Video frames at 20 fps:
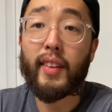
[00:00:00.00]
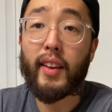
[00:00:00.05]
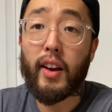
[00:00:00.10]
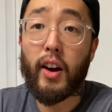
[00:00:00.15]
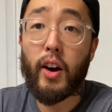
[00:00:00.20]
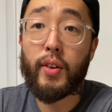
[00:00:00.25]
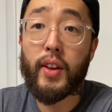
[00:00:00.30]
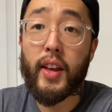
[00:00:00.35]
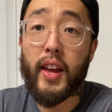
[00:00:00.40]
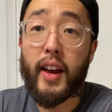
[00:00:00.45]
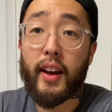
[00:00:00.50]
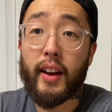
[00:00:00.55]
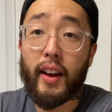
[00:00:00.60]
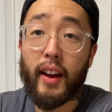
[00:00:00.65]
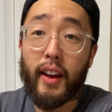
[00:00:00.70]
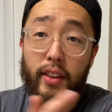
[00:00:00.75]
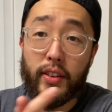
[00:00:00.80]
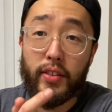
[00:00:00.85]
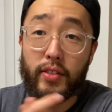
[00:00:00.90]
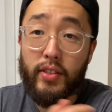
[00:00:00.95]
Oh yeah,
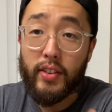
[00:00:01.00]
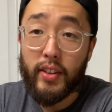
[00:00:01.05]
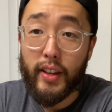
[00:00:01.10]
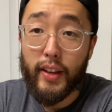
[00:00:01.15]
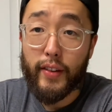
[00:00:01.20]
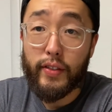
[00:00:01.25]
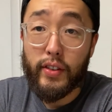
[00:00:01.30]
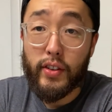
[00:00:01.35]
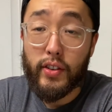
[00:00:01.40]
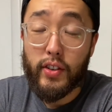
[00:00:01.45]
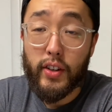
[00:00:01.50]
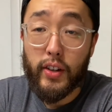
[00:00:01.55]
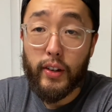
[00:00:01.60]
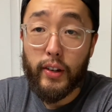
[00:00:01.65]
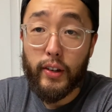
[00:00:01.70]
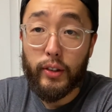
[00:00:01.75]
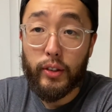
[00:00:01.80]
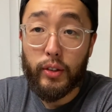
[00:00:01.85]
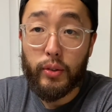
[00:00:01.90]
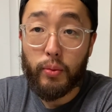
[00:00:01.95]
I used to give the
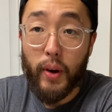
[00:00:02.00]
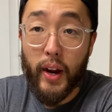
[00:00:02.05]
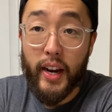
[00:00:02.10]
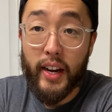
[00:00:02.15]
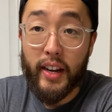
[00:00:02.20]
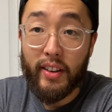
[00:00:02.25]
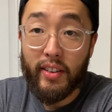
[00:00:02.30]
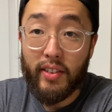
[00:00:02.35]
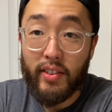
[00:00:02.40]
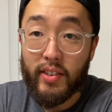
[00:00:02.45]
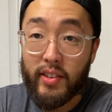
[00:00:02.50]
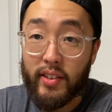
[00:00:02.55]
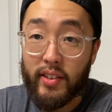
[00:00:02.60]
cereals ratings.